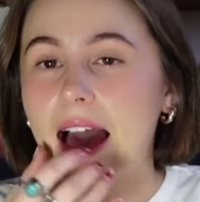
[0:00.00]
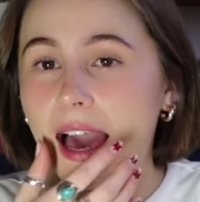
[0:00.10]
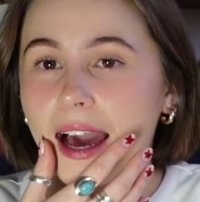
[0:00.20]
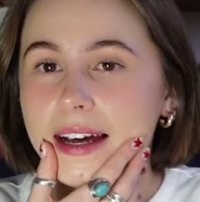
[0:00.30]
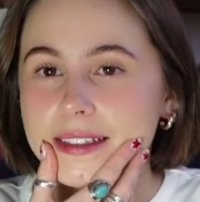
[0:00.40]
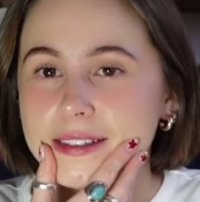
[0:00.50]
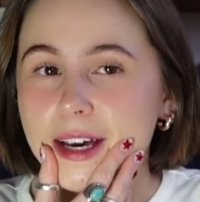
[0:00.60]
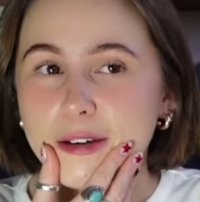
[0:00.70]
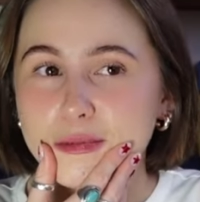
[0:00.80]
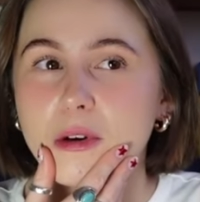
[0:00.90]
and
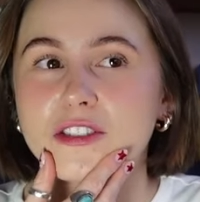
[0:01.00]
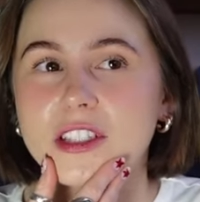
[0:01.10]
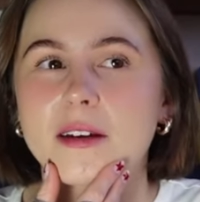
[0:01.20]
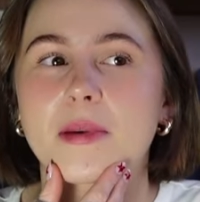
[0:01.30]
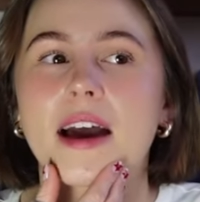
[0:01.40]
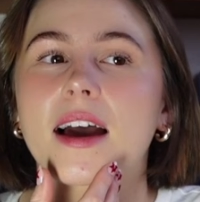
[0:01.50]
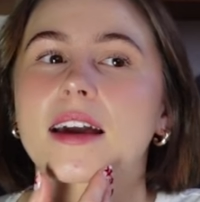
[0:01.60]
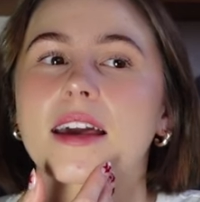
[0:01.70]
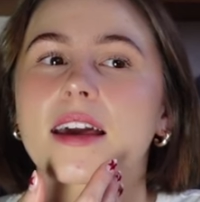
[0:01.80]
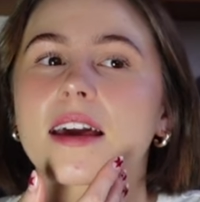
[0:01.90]
I was watching it
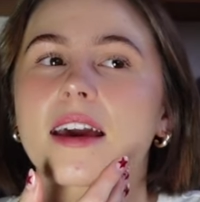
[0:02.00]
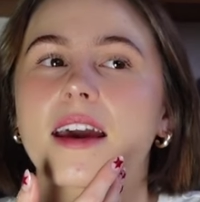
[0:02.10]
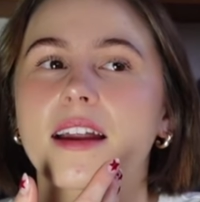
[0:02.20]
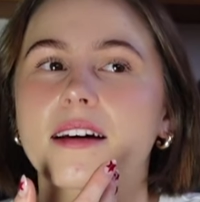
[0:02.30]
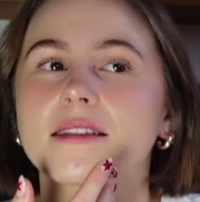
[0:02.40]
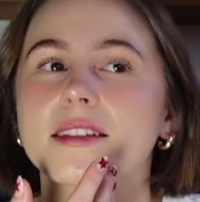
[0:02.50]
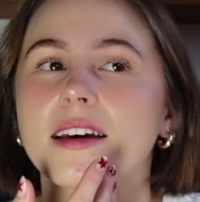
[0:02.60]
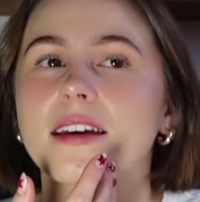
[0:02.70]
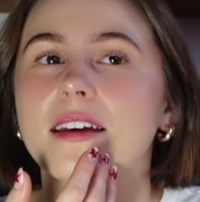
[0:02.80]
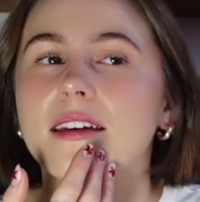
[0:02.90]
back, and I was
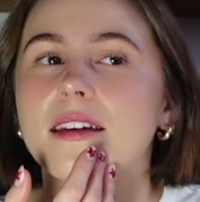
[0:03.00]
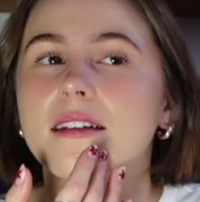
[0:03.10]
like,